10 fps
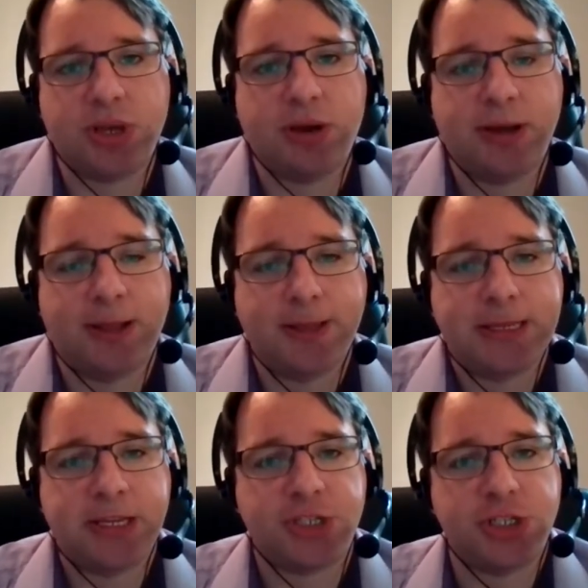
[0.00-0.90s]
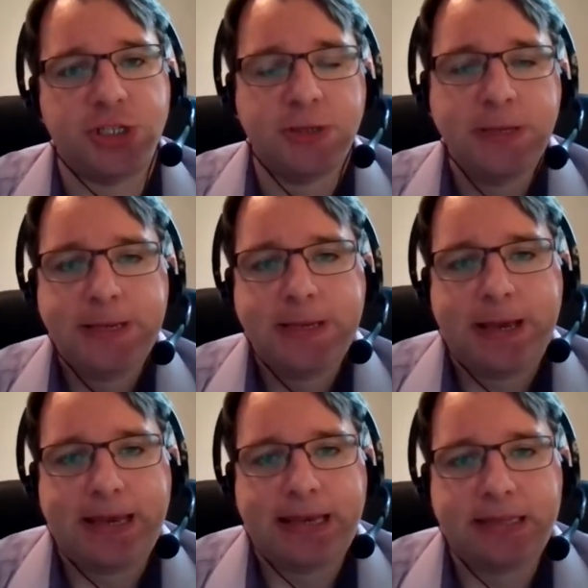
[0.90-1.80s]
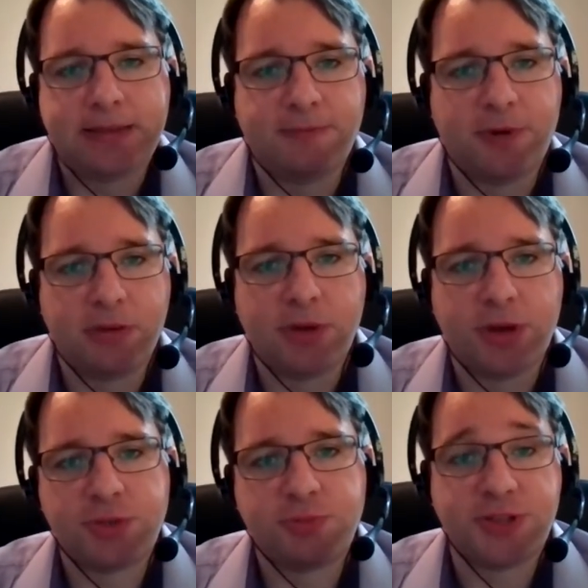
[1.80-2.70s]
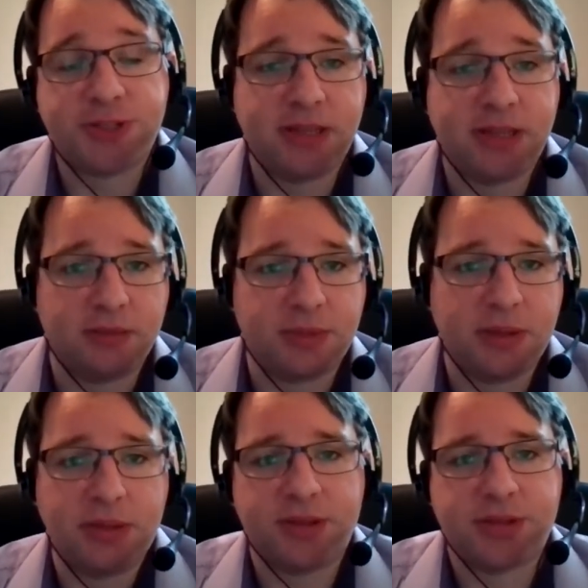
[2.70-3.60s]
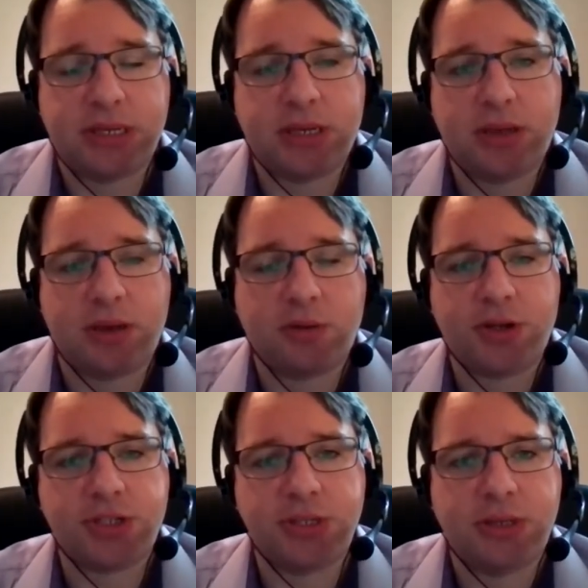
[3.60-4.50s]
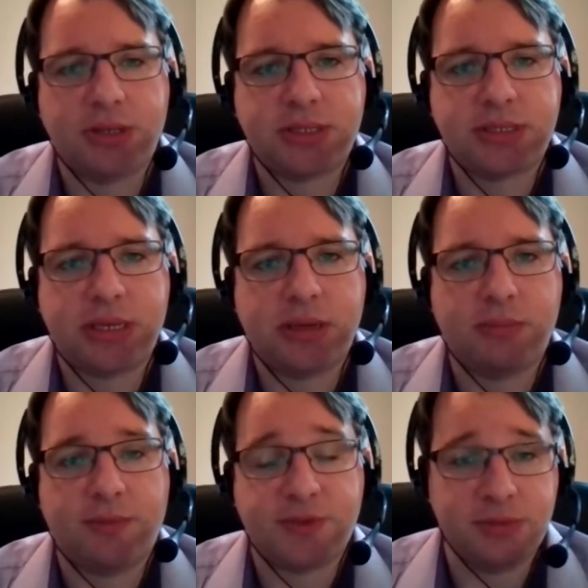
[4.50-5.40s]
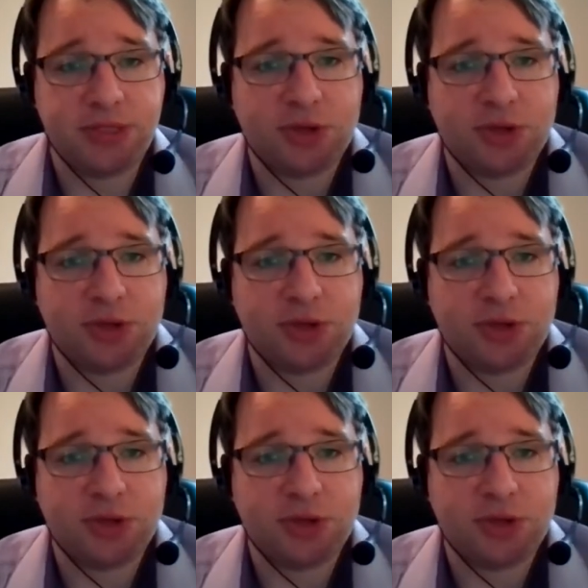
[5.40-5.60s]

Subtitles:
to highlight the issue, and I'm very much pressing that. I'm going to be asking a question for